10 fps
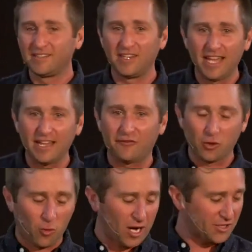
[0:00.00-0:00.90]
Today, if
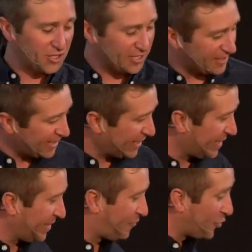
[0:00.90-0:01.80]
you're watching
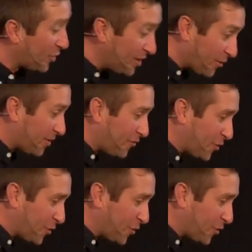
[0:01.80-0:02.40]
and if you're here,